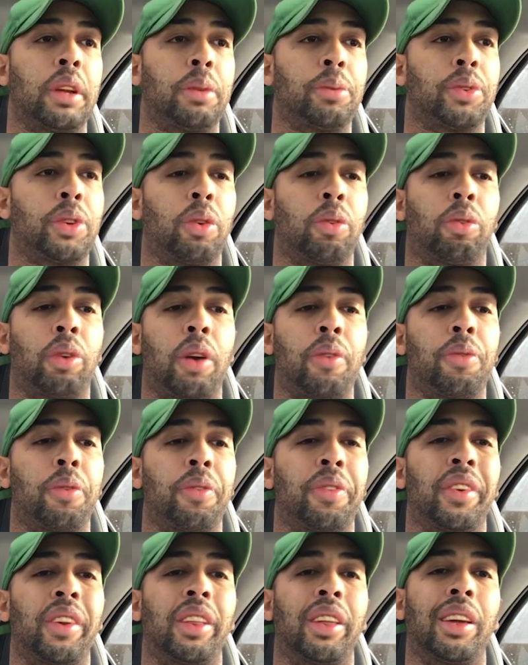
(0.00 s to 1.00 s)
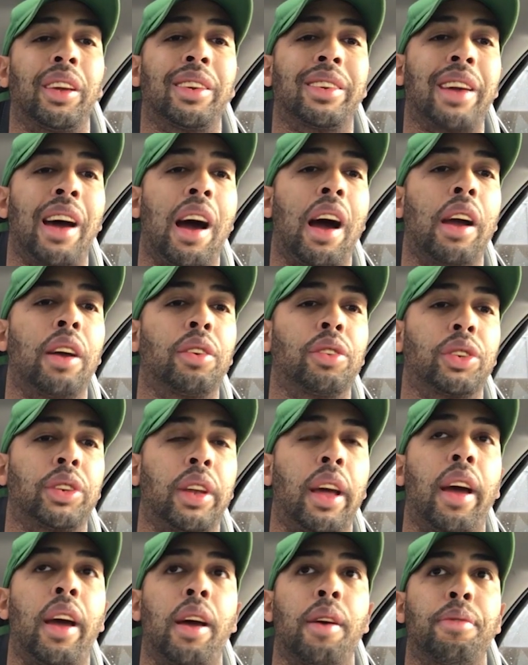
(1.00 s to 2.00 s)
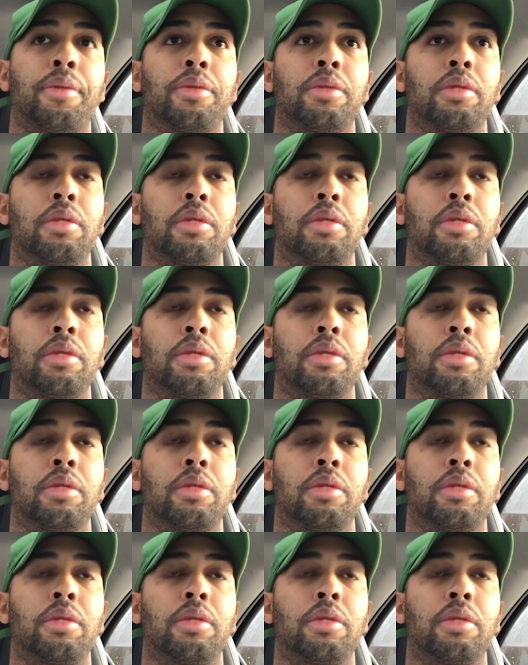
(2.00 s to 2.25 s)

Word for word: I'm so grateful for the entire staff.